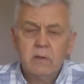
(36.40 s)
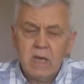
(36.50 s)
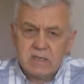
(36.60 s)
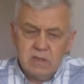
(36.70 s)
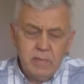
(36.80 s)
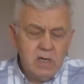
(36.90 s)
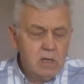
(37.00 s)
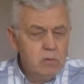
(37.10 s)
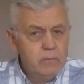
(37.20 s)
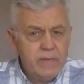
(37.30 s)

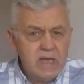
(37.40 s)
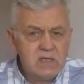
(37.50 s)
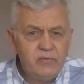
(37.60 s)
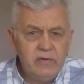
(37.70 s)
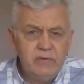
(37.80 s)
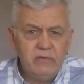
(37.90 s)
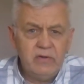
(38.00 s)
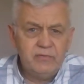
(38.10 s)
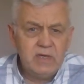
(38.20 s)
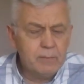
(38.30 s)
Casemiro, it's
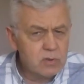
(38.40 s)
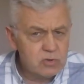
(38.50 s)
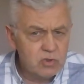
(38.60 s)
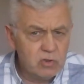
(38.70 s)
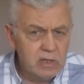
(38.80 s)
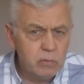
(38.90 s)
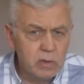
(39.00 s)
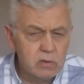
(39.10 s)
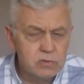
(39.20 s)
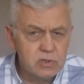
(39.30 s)
50-50. I'm not so sure he'd want
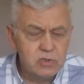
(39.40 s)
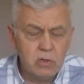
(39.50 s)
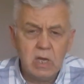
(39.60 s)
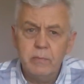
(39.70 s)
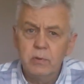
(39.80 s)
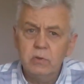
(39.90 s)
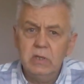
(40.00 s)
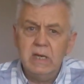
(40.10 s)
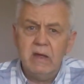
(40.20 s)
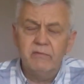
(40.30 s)
to go to Turkey, but
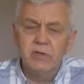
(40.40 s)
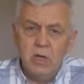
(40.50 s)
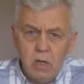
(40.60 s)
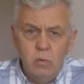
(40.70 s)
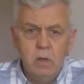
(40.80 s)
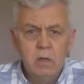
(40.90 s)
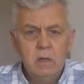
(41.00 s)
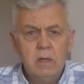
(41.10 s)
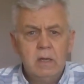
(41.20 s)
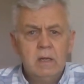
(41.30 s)
you never know.
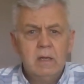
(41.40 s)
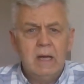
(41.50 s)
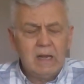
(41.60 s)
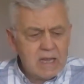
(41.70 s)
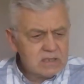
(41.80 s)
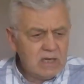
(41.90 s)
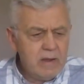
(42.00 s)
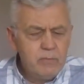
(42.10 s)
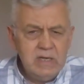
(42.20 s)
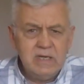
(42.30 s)
And lastly,
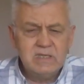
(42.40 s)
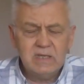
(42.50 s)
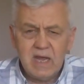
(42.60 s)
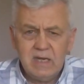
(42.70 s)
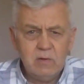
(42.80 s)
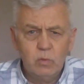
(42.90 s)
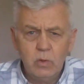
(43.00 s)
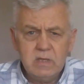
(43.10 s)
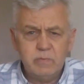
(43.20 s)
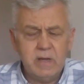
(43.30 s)
I'm reading today and it
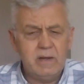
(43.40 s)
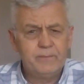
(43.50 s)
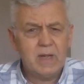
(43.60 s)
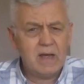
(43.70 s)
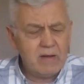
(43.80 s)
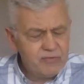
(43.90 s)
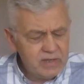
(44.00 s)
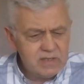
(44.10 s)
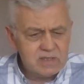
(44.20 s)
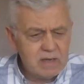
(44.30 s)
worries me. I've
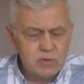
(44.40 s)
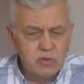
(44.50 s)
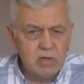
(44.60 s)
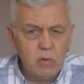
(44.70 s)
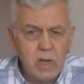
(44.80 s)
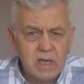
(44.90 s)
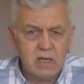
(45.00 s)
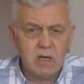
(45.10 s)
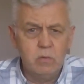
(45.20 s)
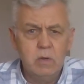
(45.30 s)
read the same story a week
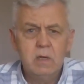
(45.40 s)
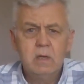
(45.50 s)
ago.